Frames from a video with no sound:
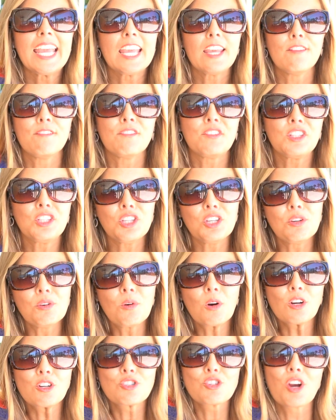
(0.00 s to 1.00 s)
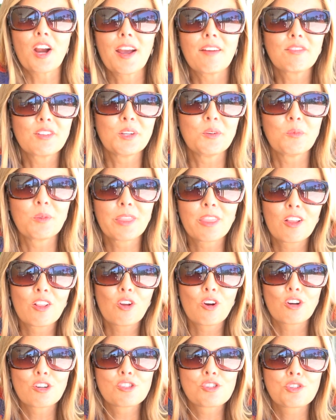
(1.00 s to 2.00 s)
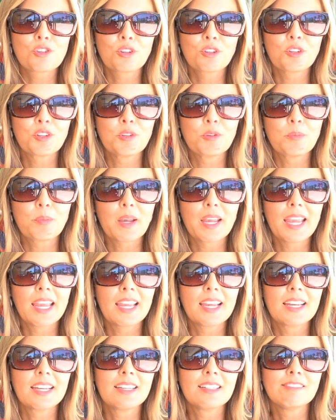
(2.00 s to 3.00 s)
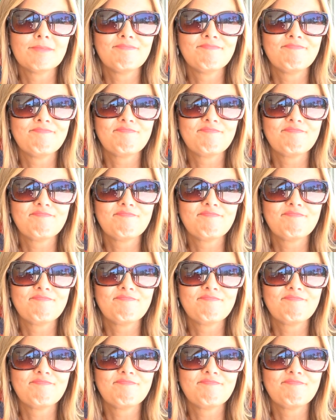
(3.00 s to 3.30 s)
If you are traveling with a large group and